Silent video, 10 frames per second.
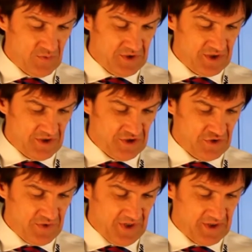which I'll just
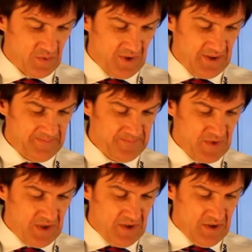show that as well,
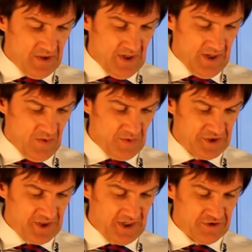which
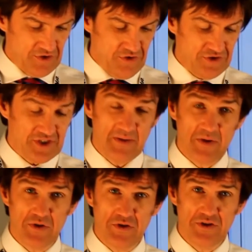is here. So the username
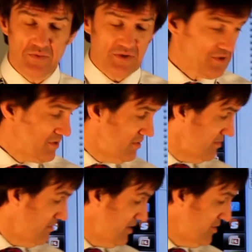that we used was,
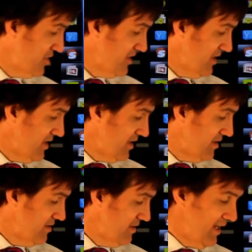you can just see it
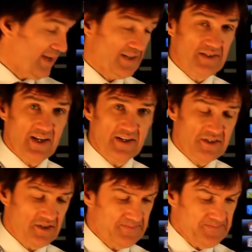there, LAGAN
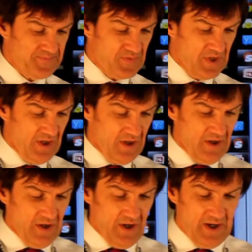test.
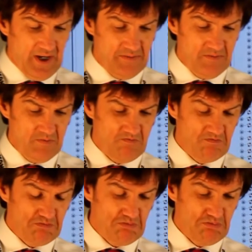And
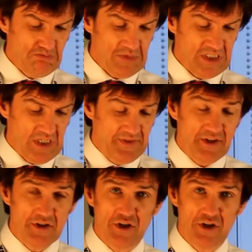there you